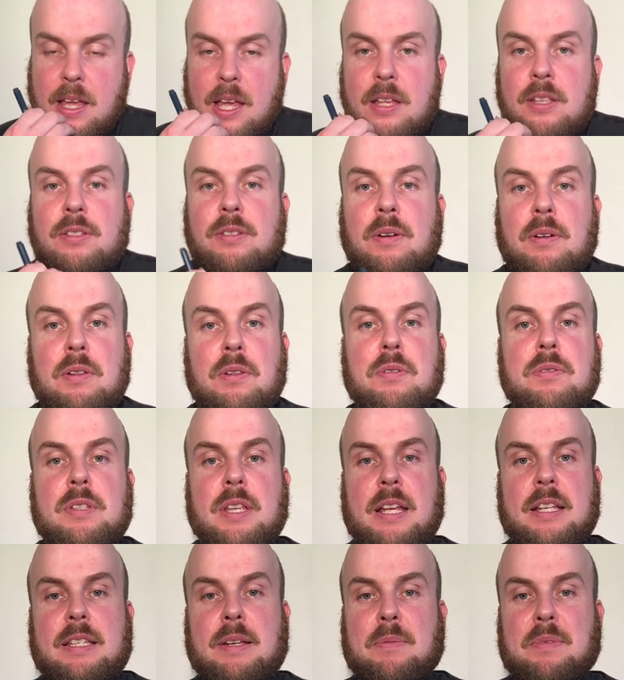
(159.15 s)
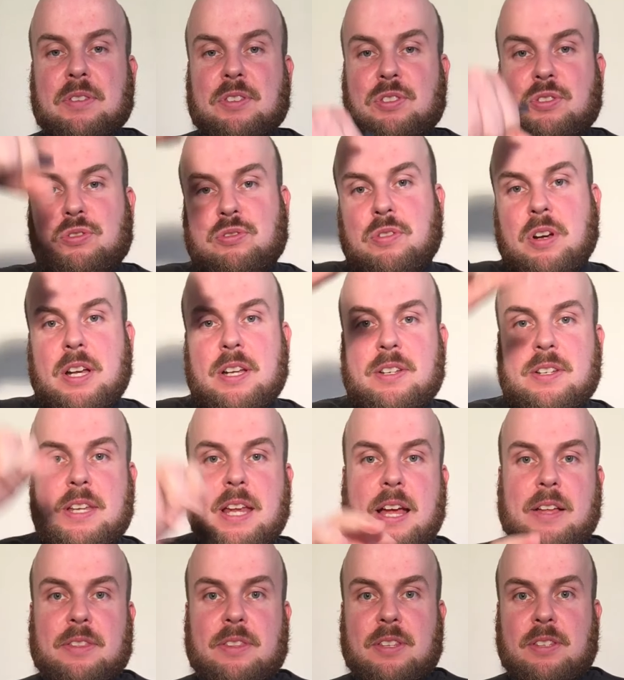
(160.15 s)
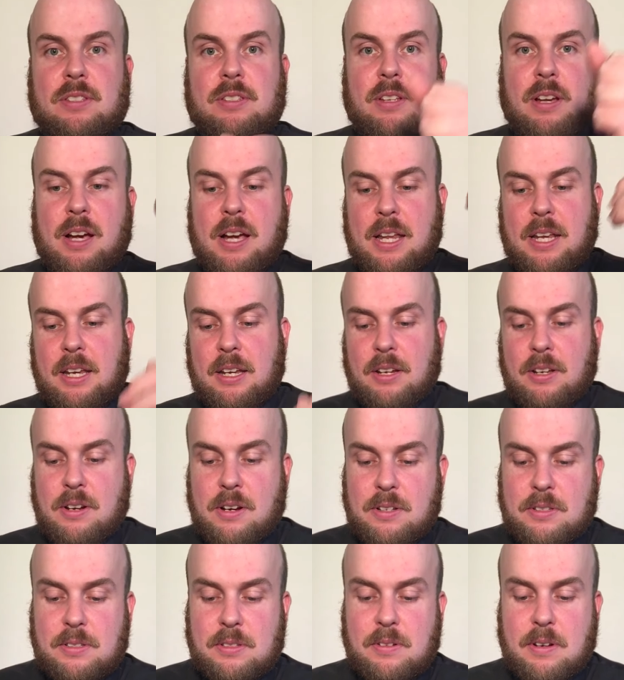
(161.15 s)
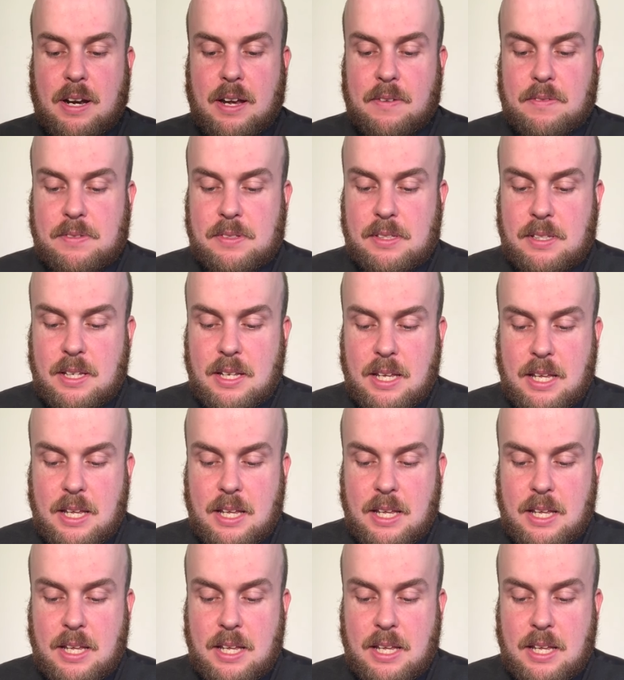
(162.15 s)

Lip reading: So it looks like someone stretched out the sine and cos graphs.